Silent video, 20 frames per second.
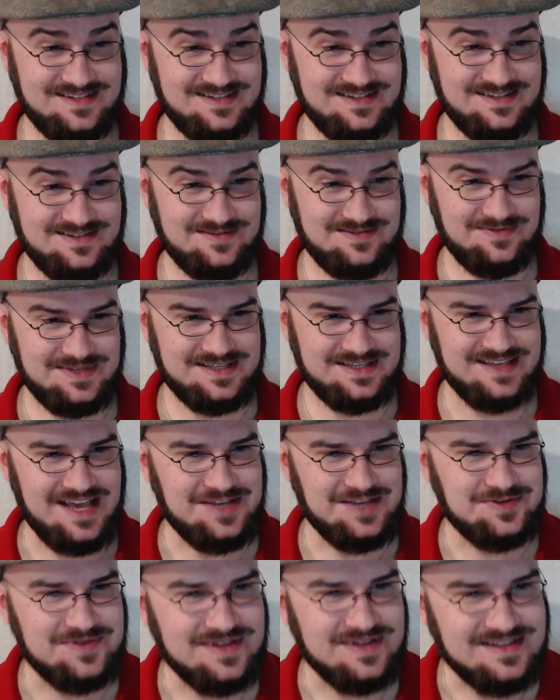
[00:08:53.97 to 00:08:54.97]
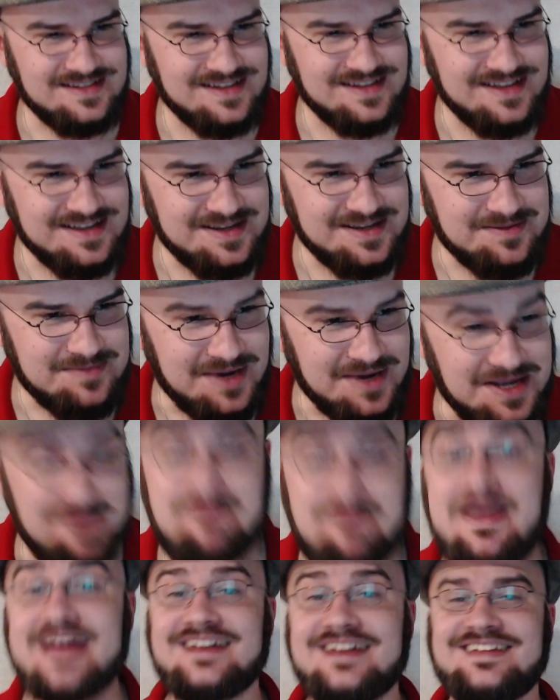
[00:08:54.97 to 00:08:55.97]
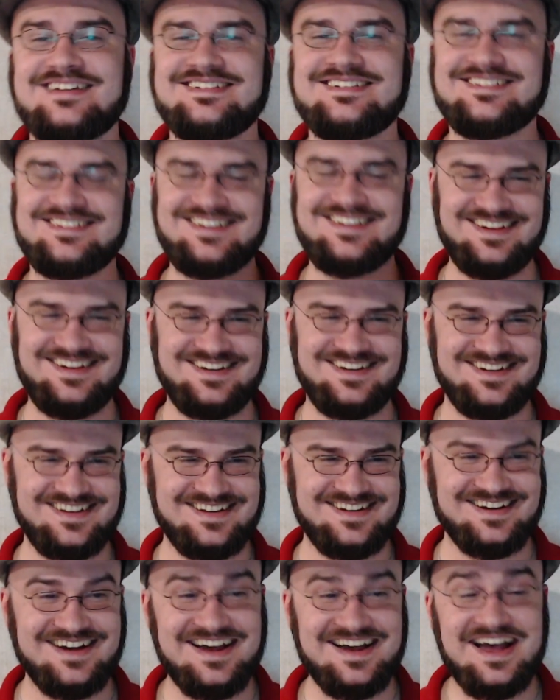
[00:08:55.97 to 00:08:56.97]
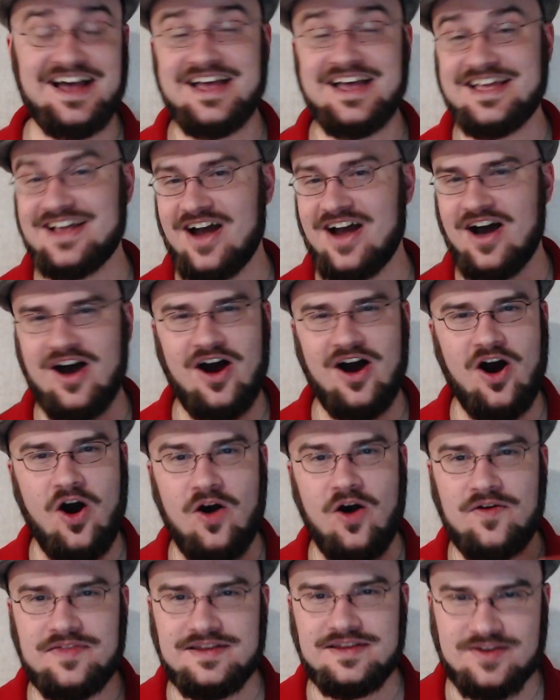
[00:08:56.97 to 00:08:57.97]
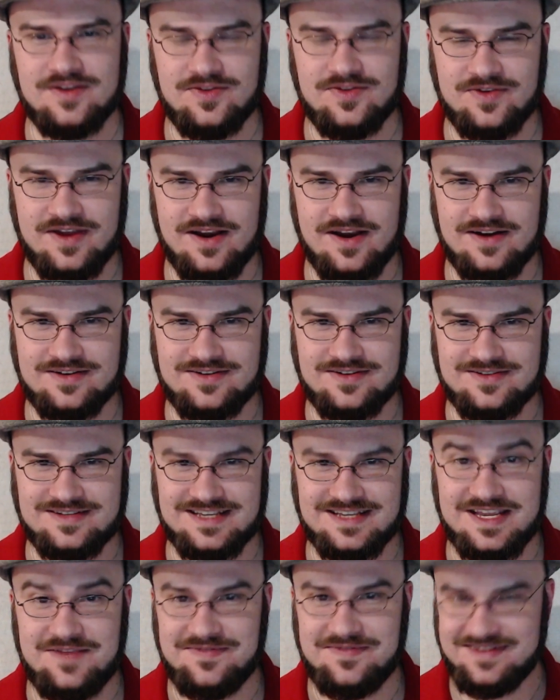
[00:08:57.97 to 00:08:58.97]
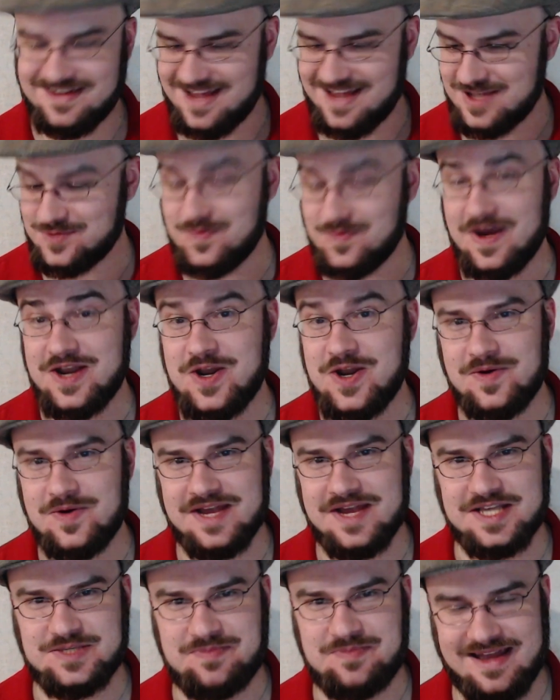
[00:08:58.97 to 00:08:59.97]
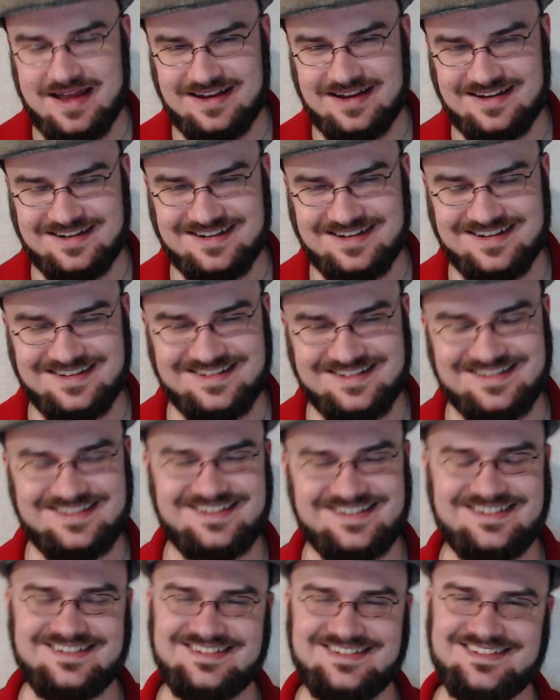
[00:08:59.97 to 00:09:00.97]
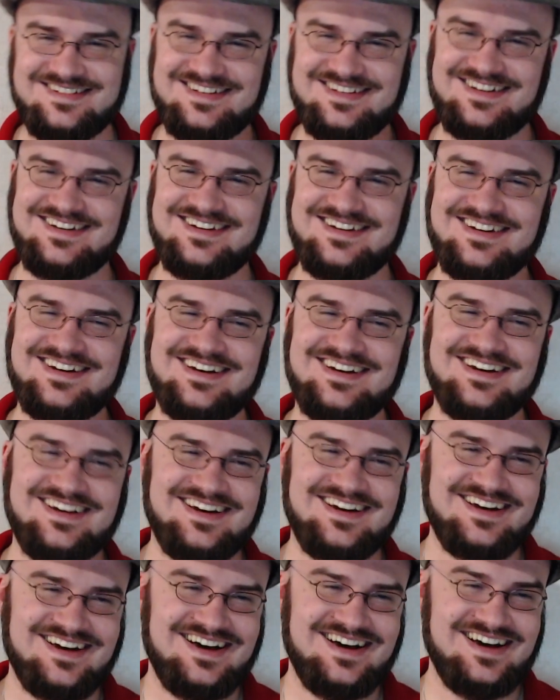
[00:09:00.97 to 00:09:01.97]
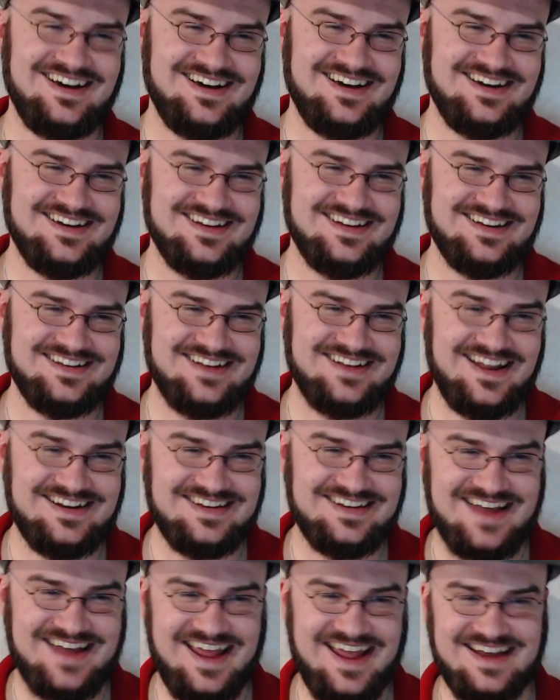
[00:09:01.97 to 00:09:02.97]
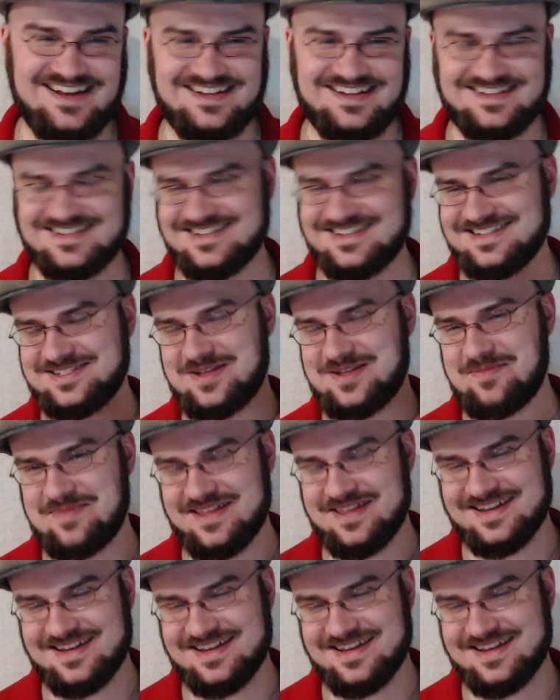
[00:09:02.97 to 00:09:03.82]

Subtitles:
what's the astronaut's name? Benny. Yeah, all these other characters, even as one note as Benny, the 1980s something